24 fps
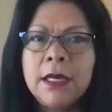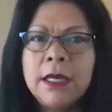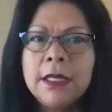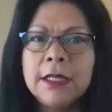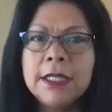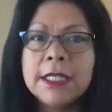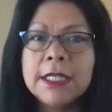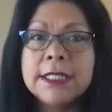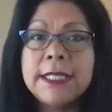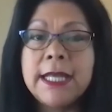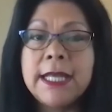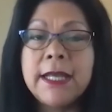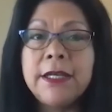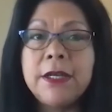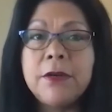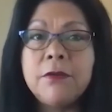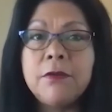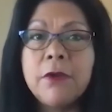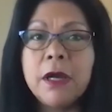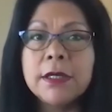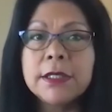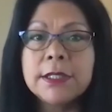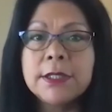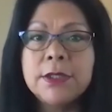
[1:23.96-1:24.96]
The
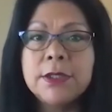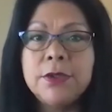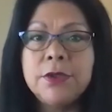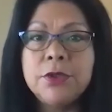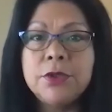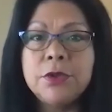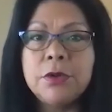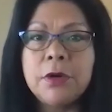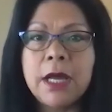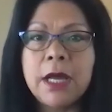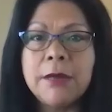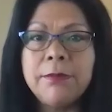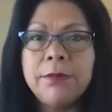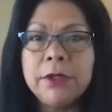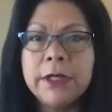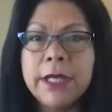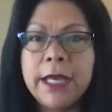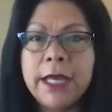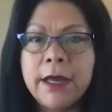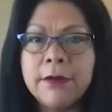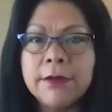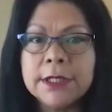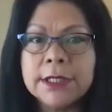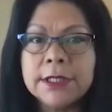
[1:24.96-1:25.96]
Standing Rock Sioux Tribal
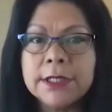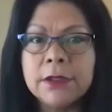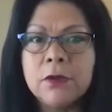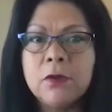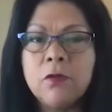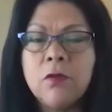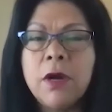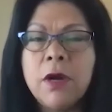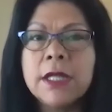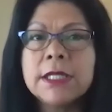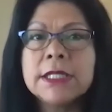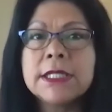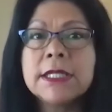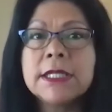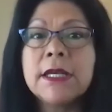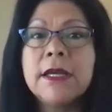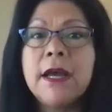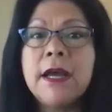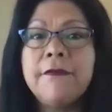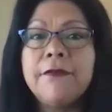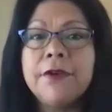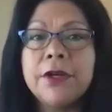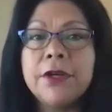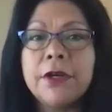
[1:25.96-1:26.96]
Council wants the
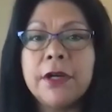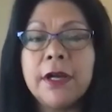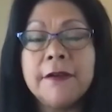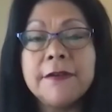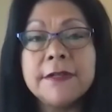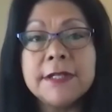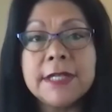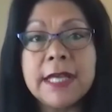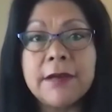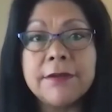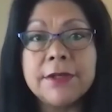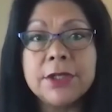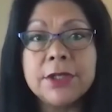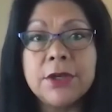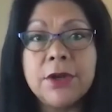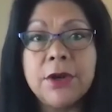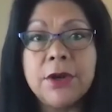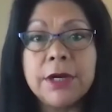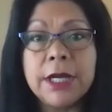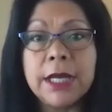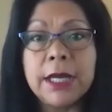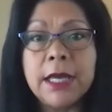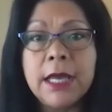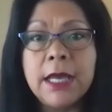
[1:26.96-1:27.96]
governor of South
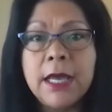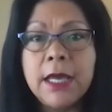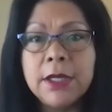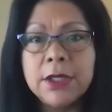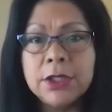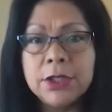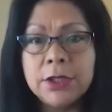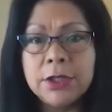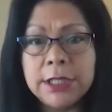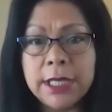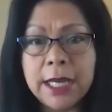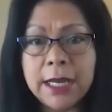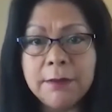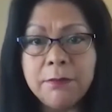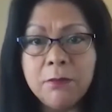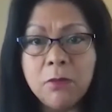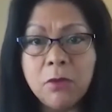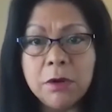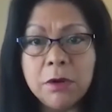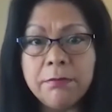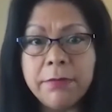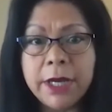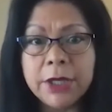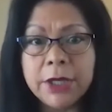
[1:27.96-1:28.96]
Dakota to take
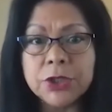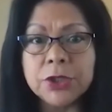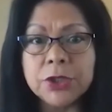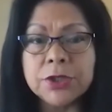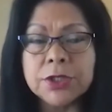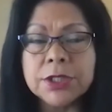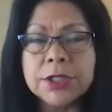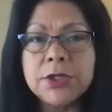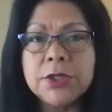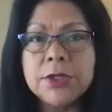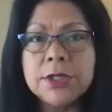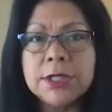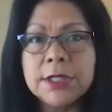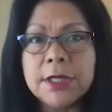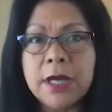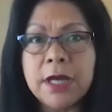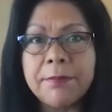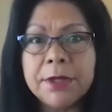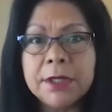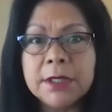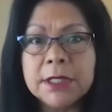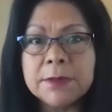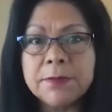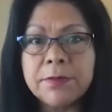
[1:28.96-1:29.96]
more measures to
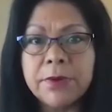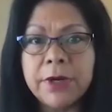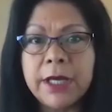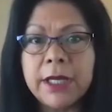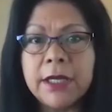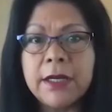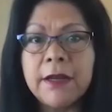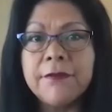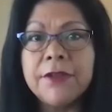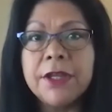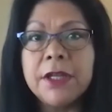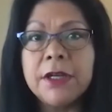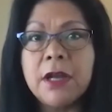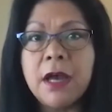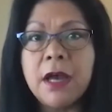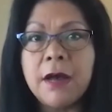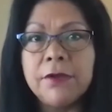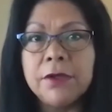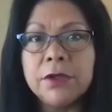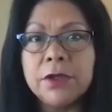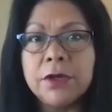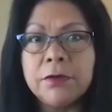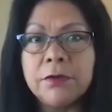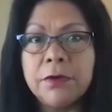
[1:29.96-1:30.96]
stop the spread of the
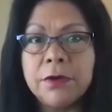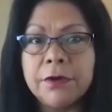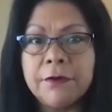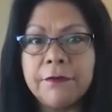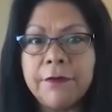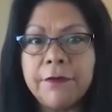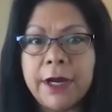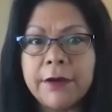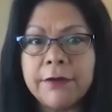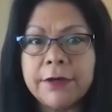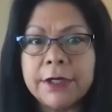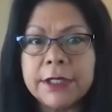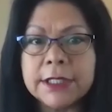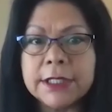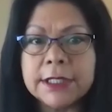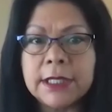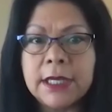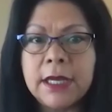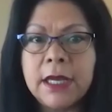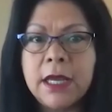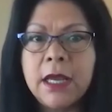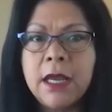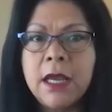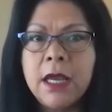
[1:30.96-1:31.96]
novel
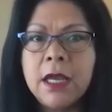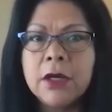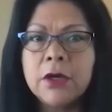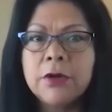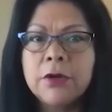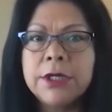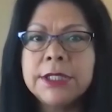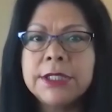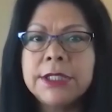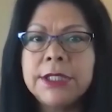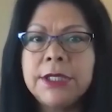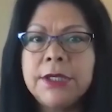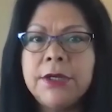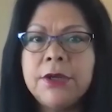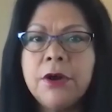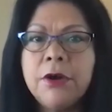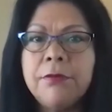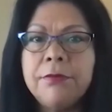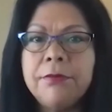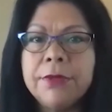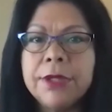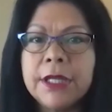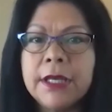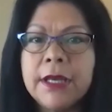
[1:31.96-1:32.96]
coronavirus. Kristi
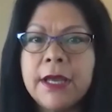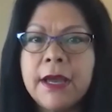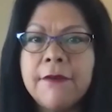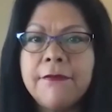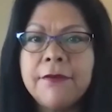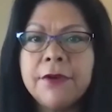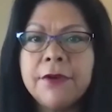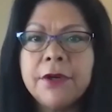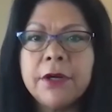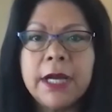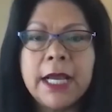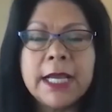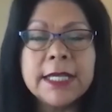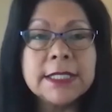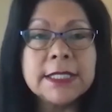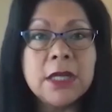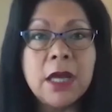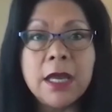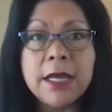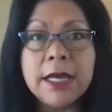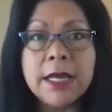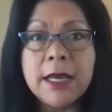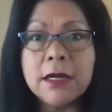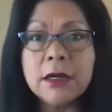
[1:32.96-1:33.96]
Noem, the governor, has
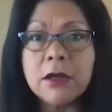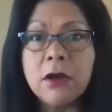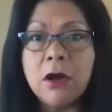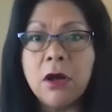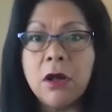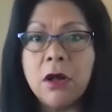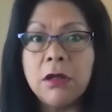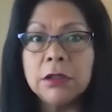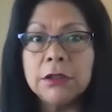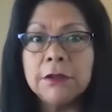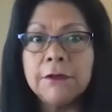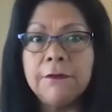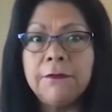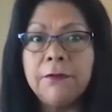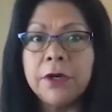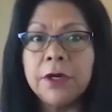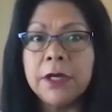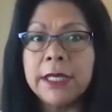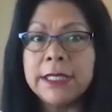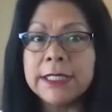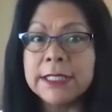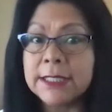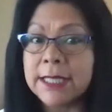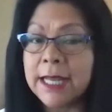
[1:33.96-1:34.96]
not yet called
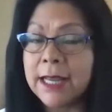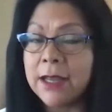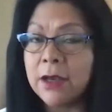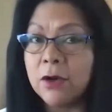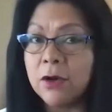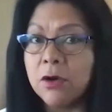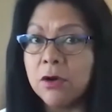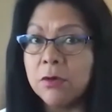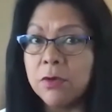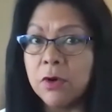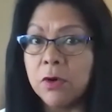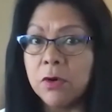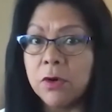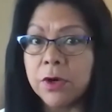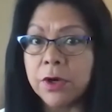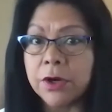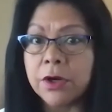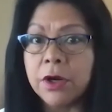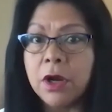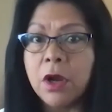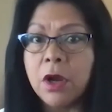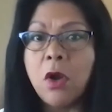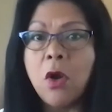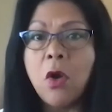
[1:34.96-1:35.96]
for a stay-at-home
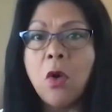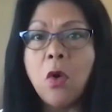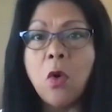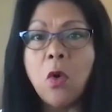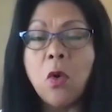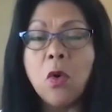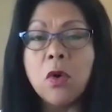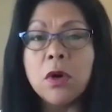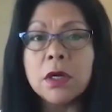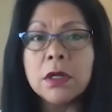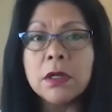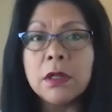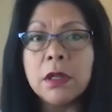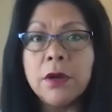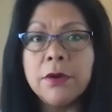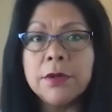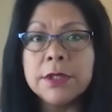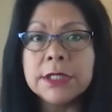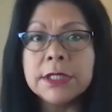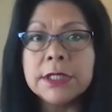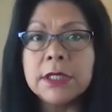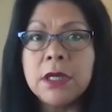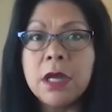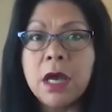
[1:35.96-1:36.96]
order or
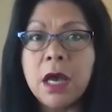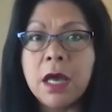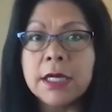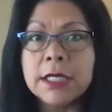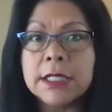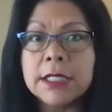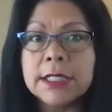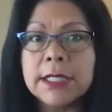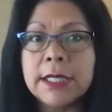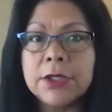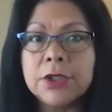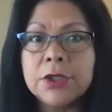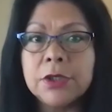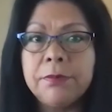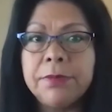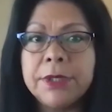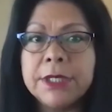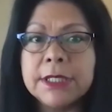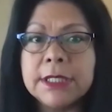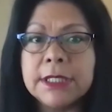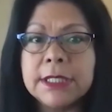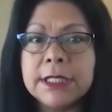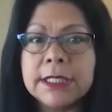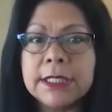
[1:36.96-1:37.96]
closed non-essential
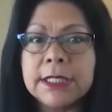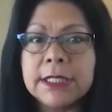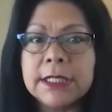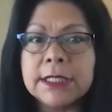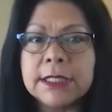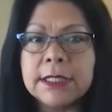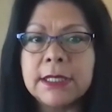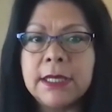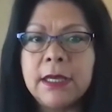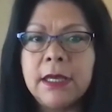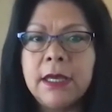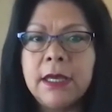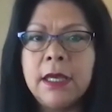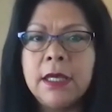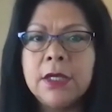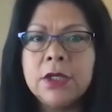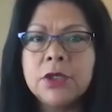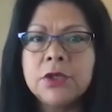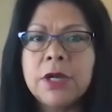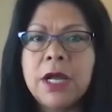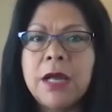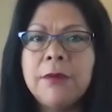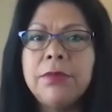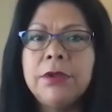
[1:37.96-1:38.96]
businesses.
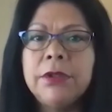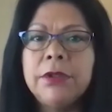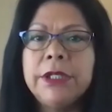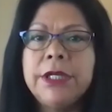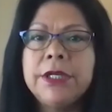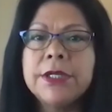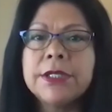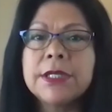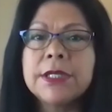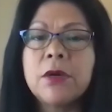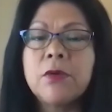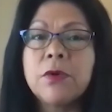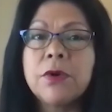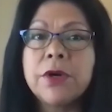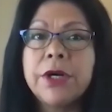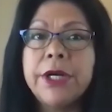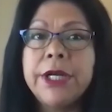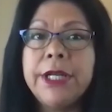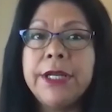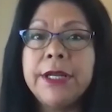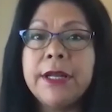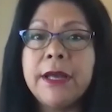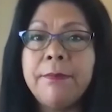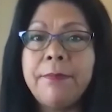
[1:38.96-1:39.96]
Tribal leaders are
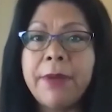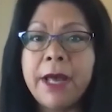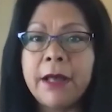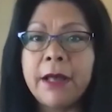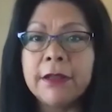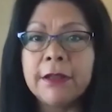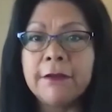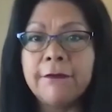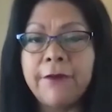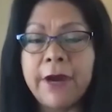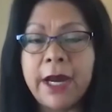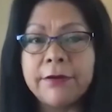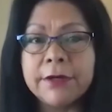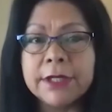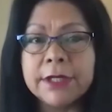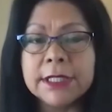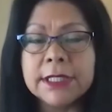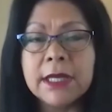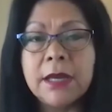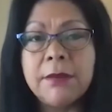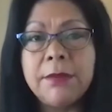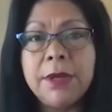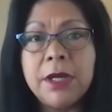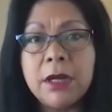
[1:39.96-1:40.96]
worried about the
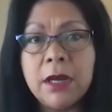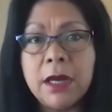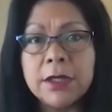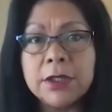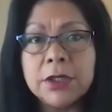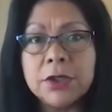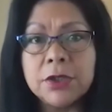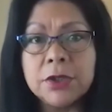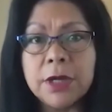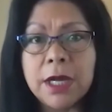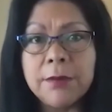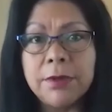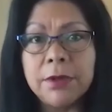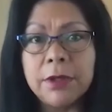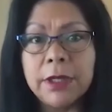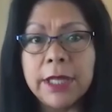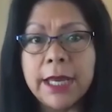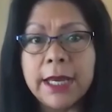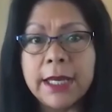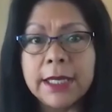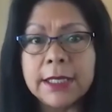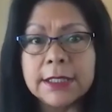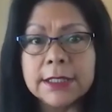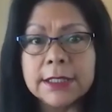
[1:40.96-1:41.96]
virus coming onto tribal
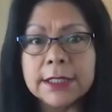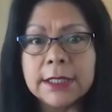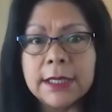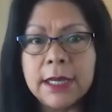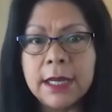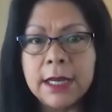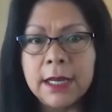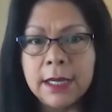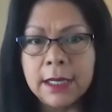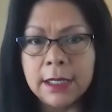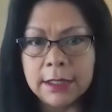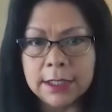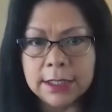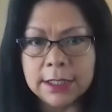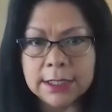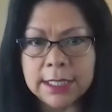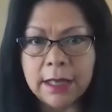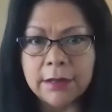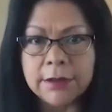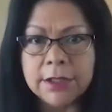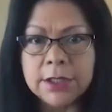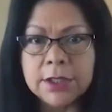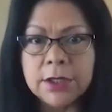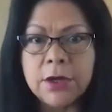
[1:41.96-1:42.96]
lands. The
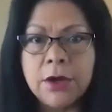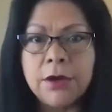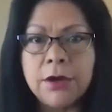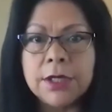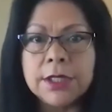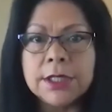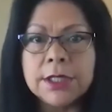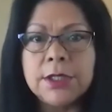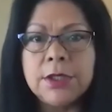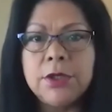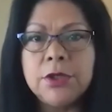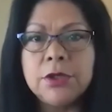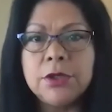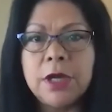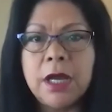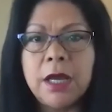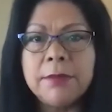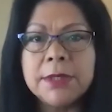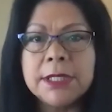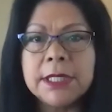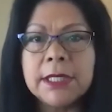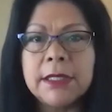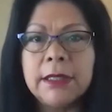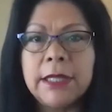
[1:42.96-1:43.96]
South Dakota Sioux
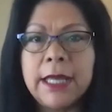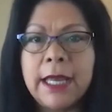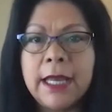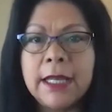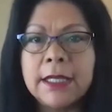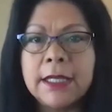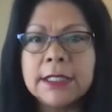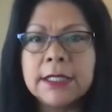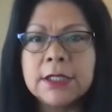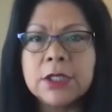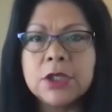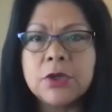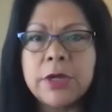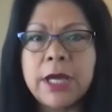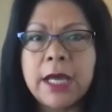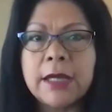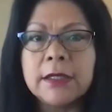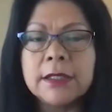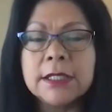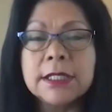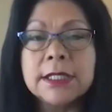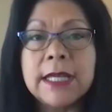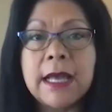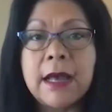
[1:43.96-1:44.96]
Tribe's lands
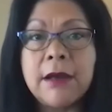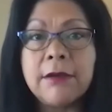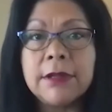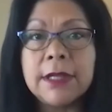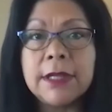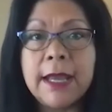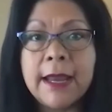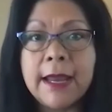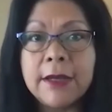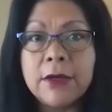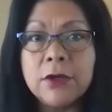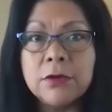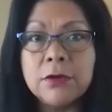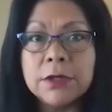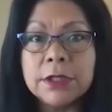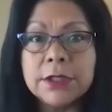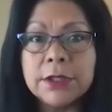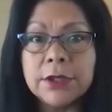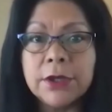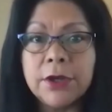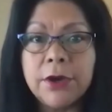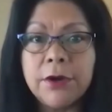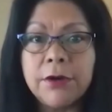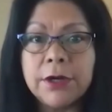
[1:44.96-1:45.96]
straddle South and
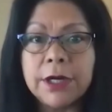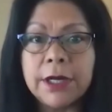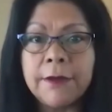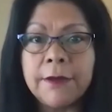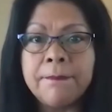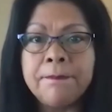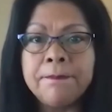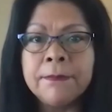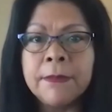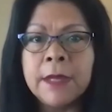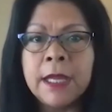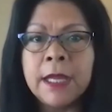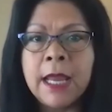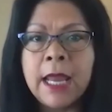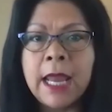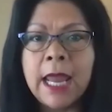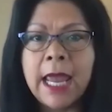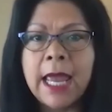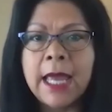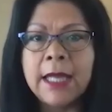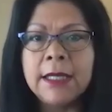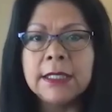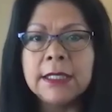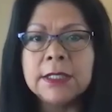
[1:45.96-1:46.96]
North Dakota,
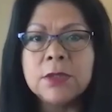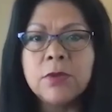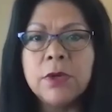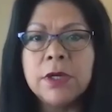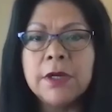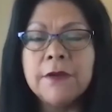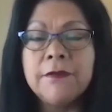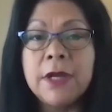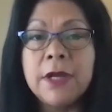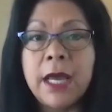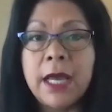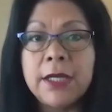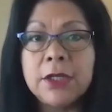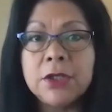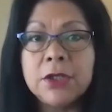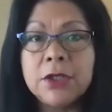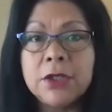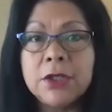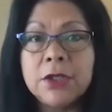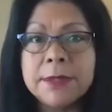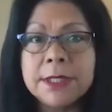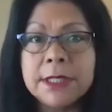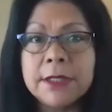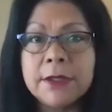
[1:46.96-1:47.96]
and it's one of 9
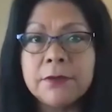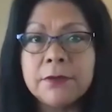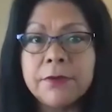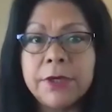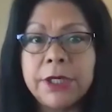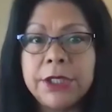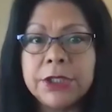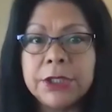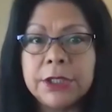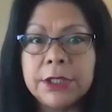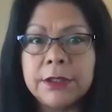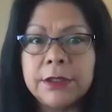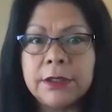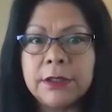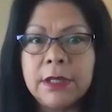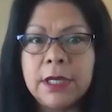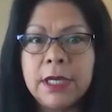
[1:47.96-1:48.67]
tribes in the region.